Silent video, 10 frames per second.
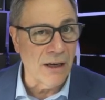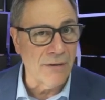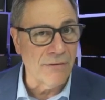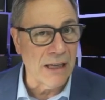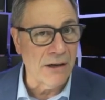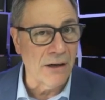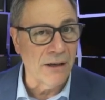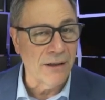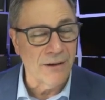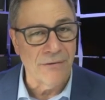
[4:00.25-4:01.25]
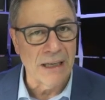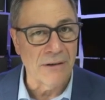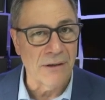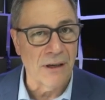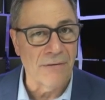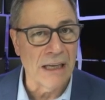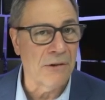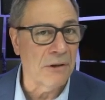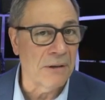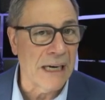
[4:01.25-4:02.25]

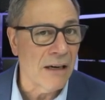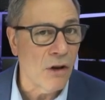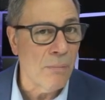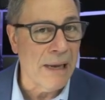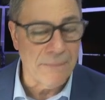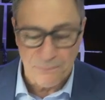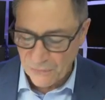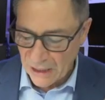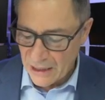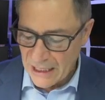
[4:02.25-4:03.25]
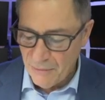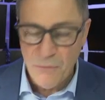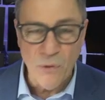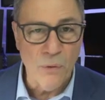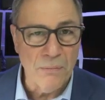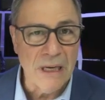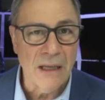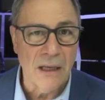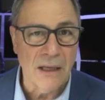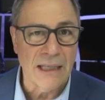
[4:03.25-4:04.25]
floundering around a little bit. That will mean
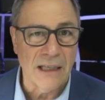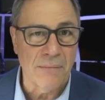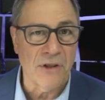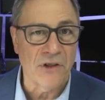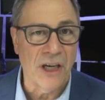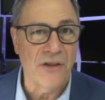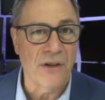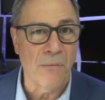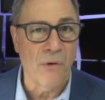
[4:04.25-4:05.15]
that the sentiment is changing more